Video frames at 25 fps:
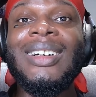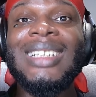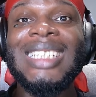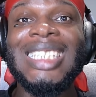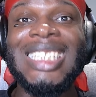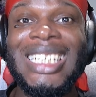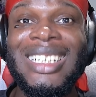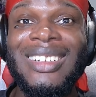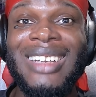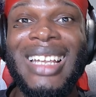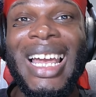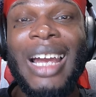
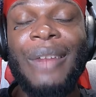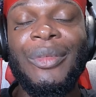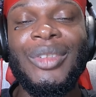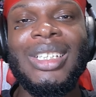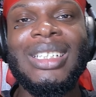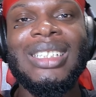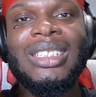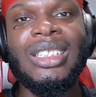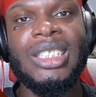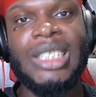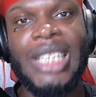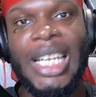until
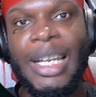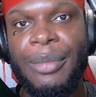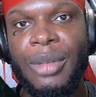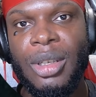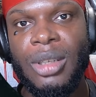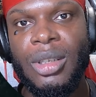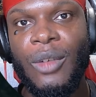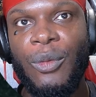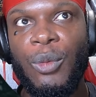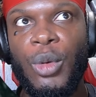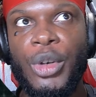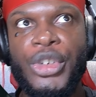everything is stable
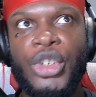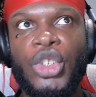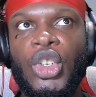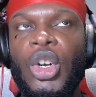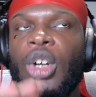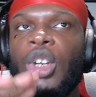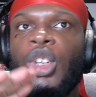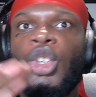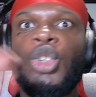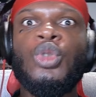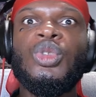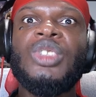enough where you're
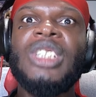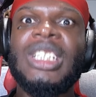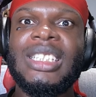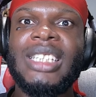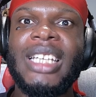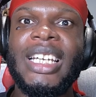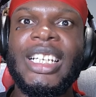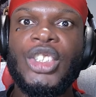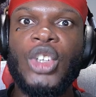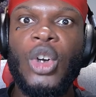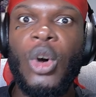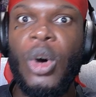not losing
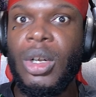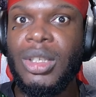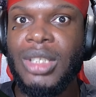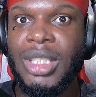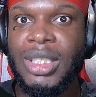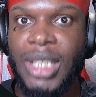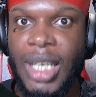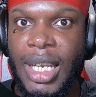things all the